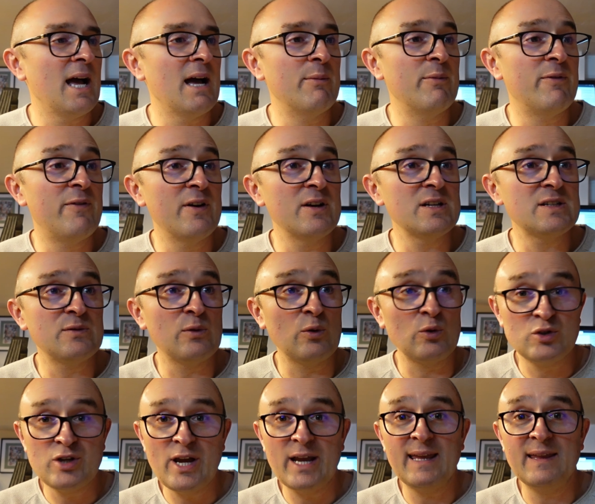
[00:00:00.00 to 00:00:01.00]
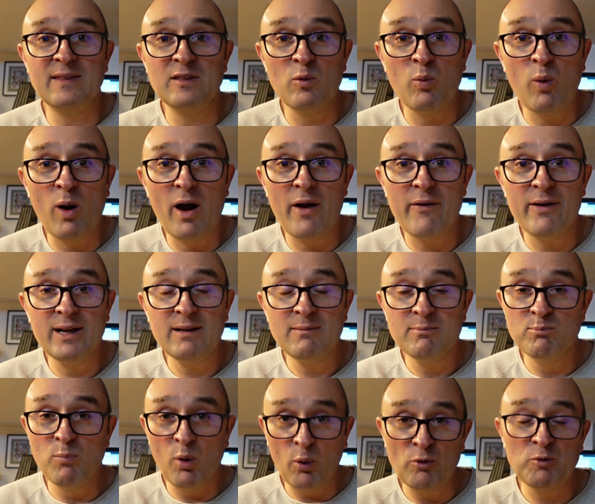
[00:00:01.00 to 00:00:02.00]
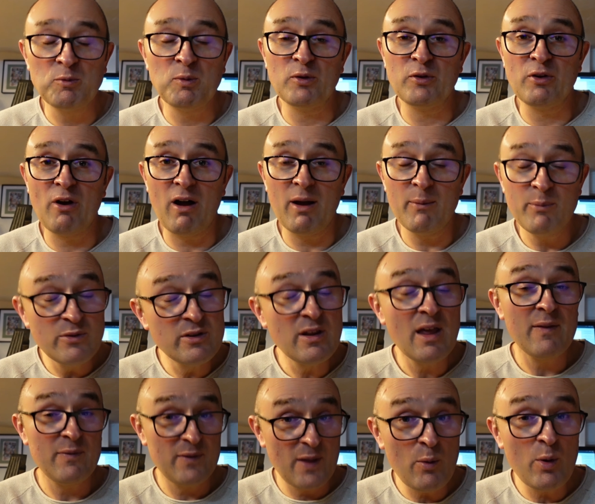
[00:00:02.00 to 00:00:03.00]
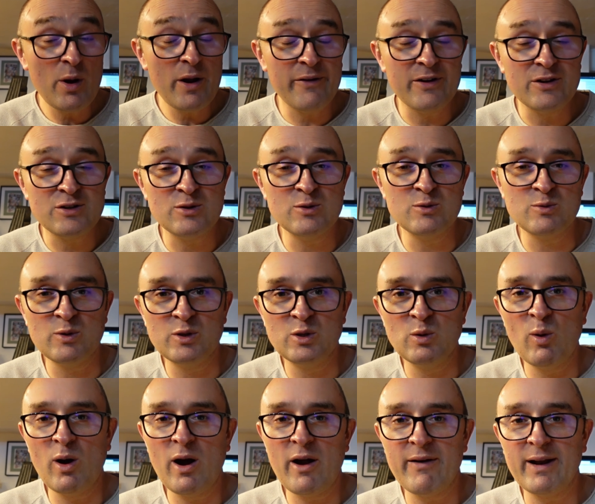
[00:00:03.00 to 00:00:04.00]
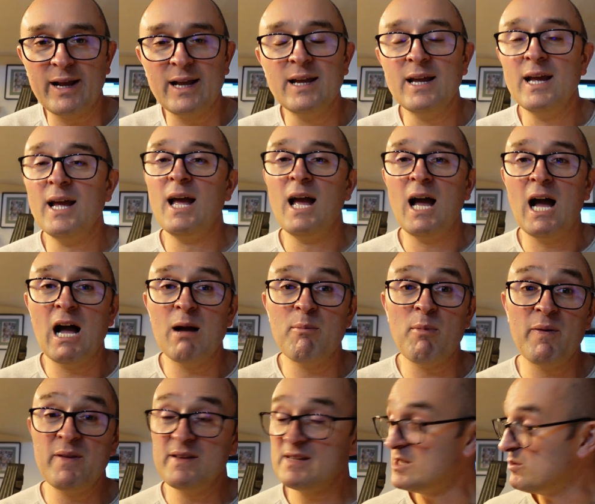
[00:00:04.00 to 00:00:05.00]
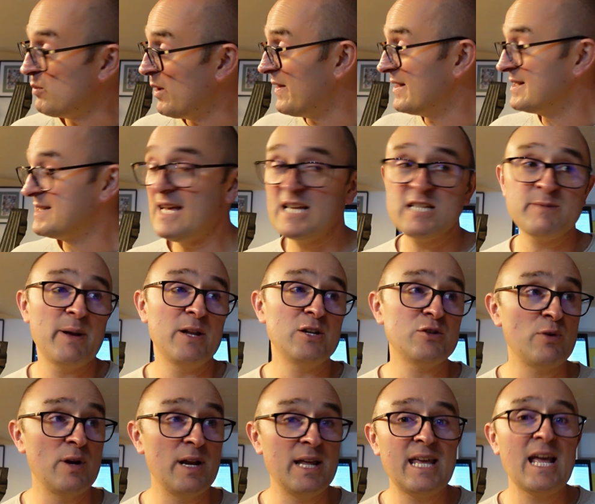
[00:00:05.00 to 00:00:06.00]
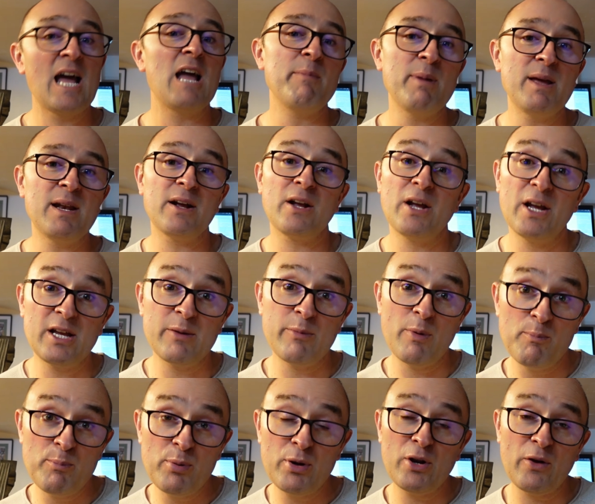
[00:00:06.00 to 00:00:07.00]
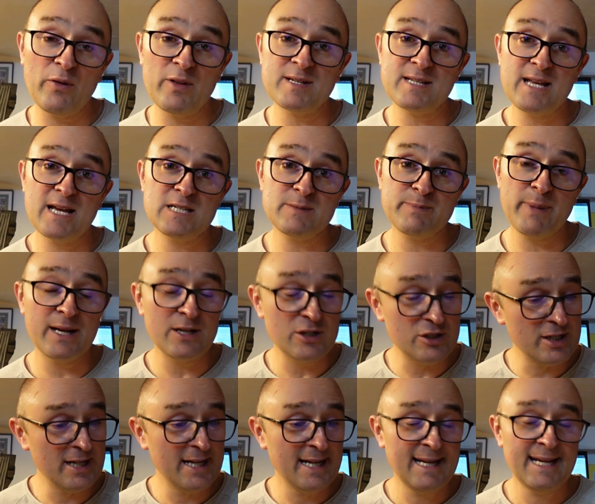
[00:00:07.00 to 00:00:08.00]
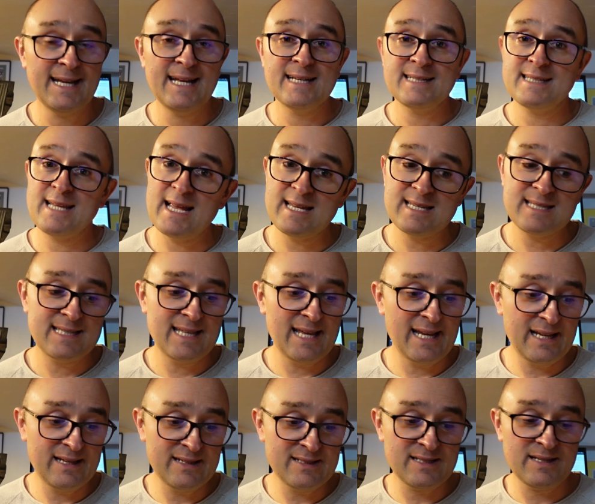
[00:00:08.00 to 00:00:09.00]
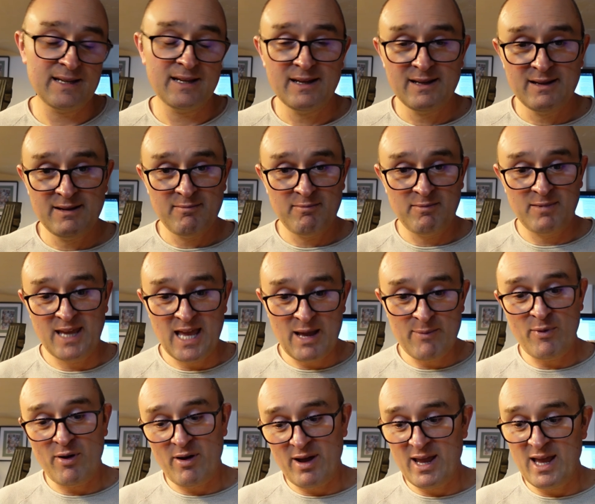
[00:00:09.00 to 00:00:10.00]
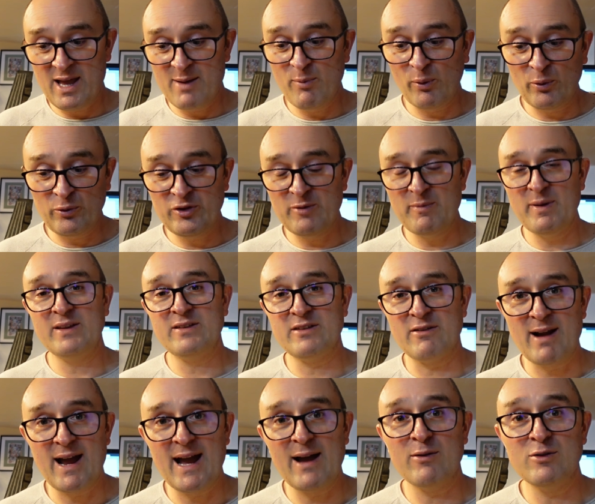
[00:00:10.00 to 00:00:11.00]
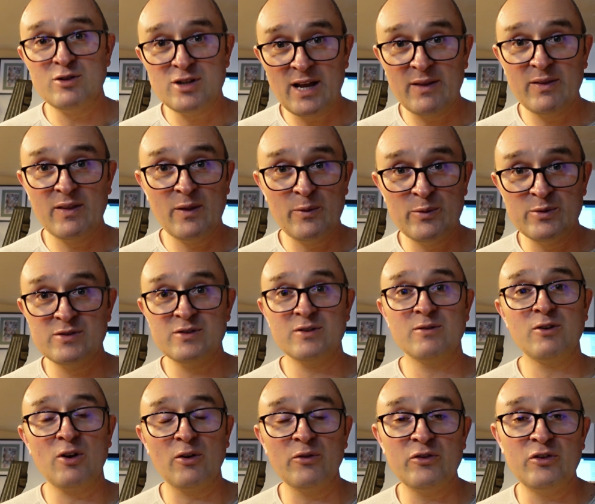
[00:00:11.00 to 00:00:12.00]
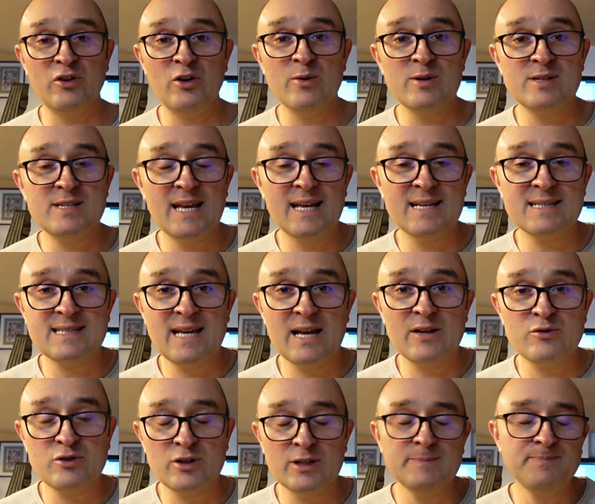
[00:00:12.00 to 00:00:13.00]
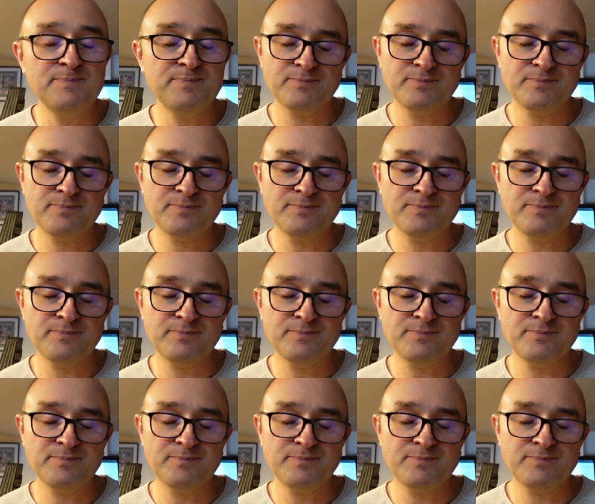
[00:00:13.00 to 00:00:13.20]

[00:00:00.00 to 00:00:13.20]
First of all, checking the wiring multiple times. There were issues with the wiring, and this is where the test bench really came in. I could come and put it on the test bench, test things, get my multimeter out, check that there was continuity, etc.